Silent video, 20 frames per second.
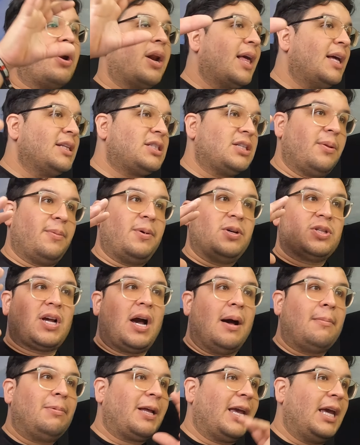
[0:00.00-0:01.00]
we're gonna get to the most
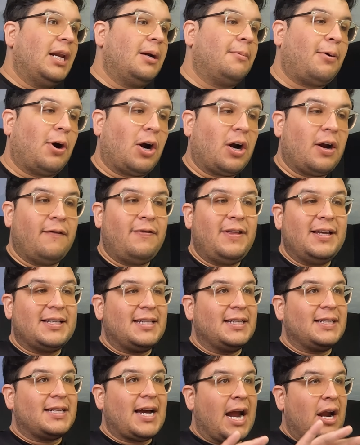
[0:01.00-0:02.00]
complicated part of
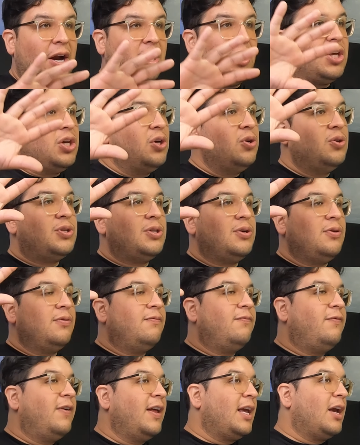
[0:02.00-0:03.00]
this entire
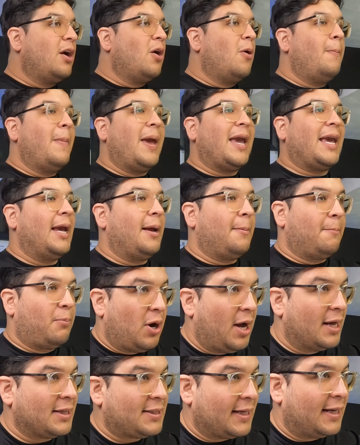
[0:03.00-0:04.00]
YouTube video making
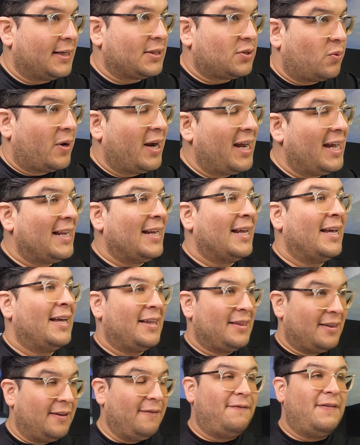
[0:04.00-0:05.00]
process, right?
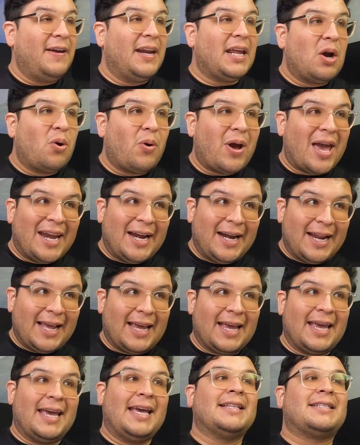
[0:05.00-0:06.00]
The video
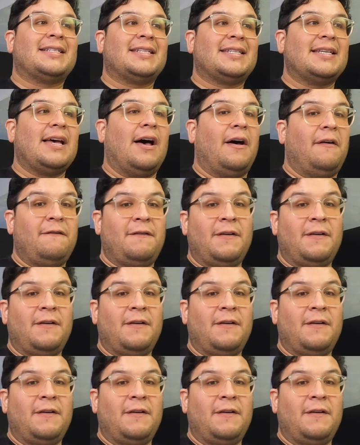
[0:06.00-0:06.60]
editing itself.